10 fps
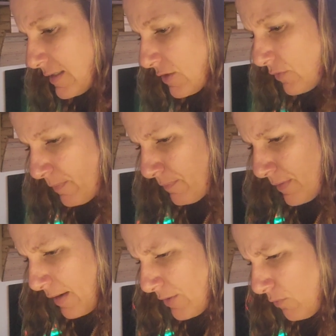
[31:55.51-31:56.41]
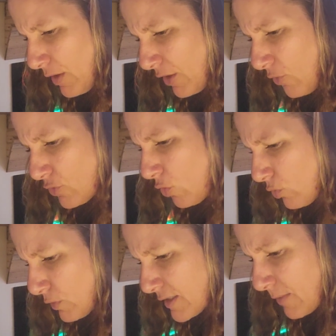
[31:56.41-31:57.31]
so I don't want to go
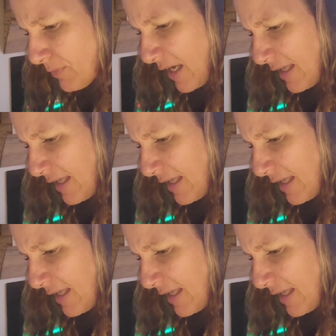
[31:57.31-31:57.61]
towards something I